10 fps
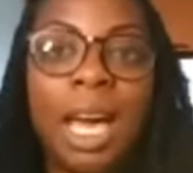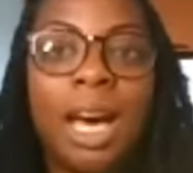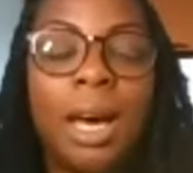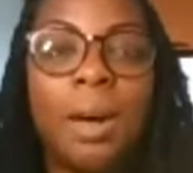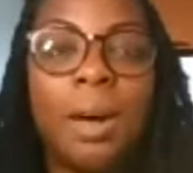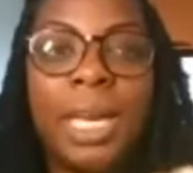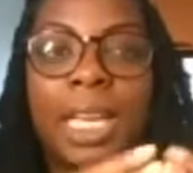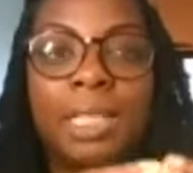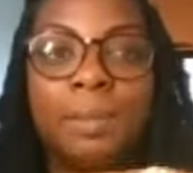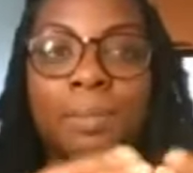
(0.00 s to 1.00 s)
um,
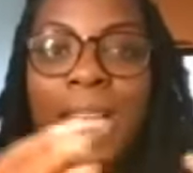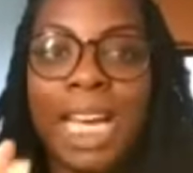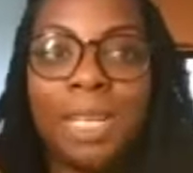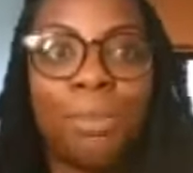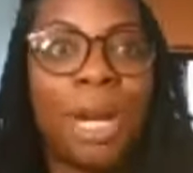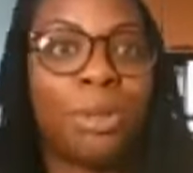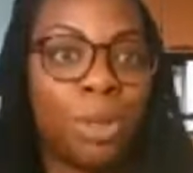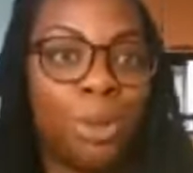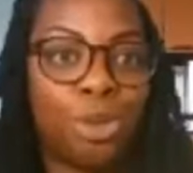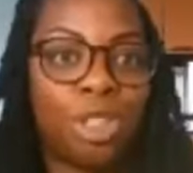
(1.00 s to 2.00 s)
in Black and Brown
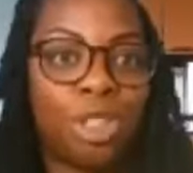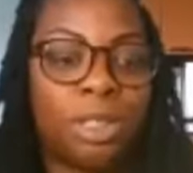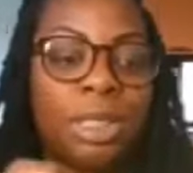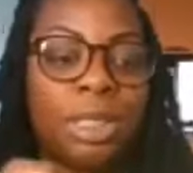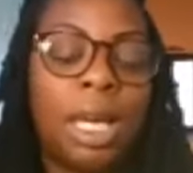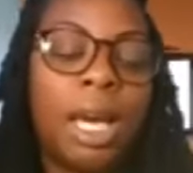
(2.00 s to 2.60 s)
cultures.